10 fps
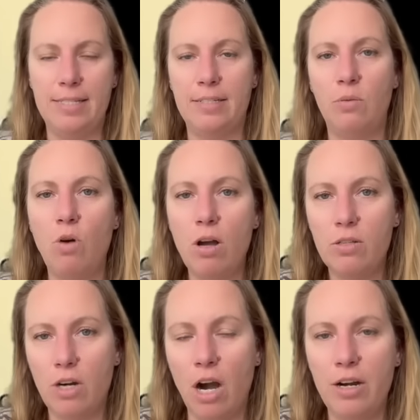the
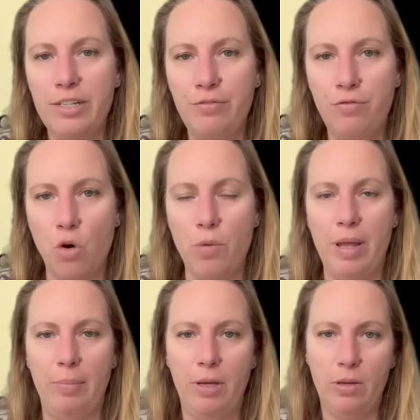rocks are
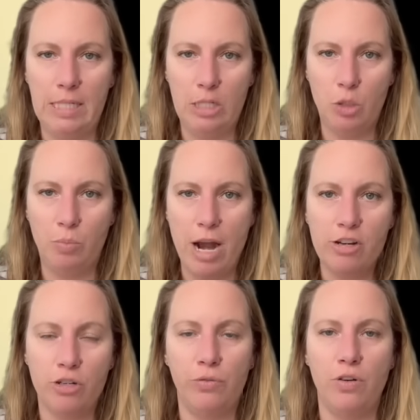deforming because there's
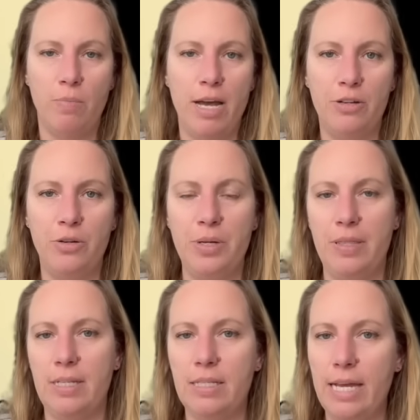pressure from
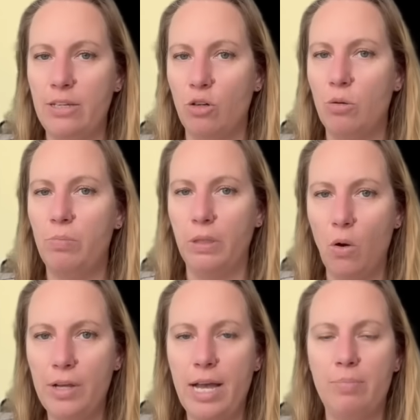underneath. It's like you're
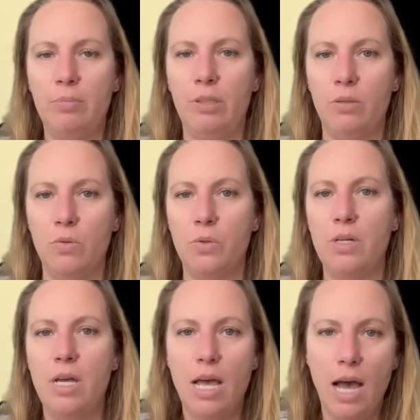blowing up a balloon
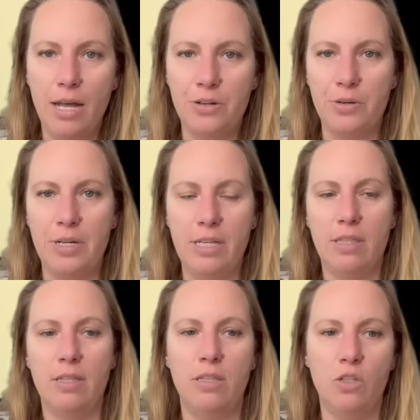
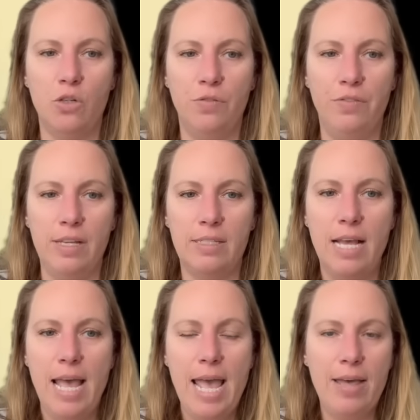underneath the surface.
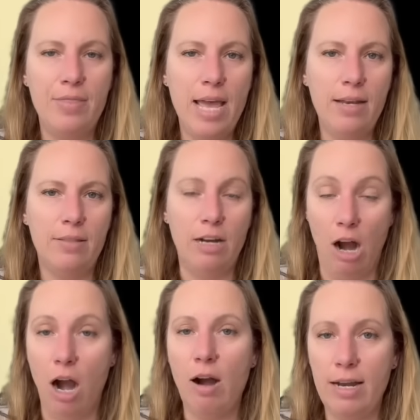And then they
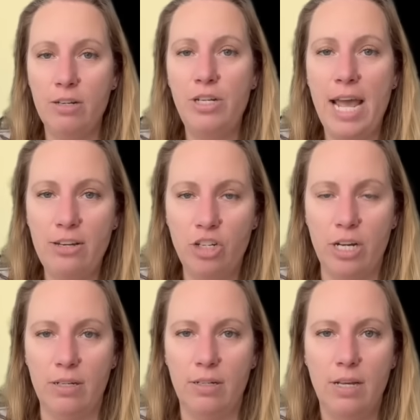are under
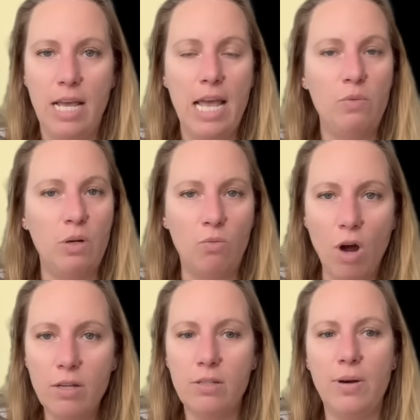tension. And when
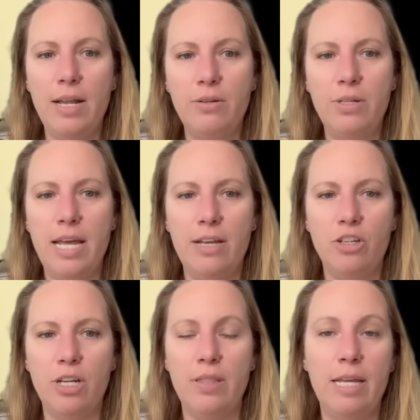rocks are under
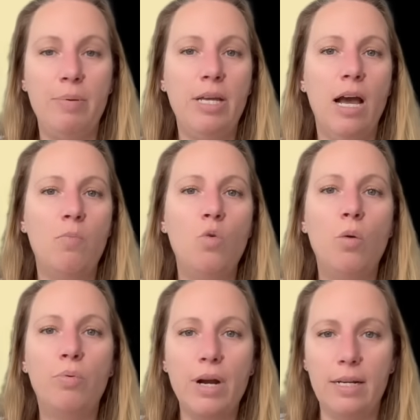tension, they become more
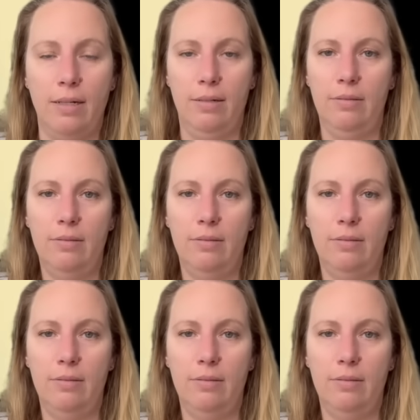brittle.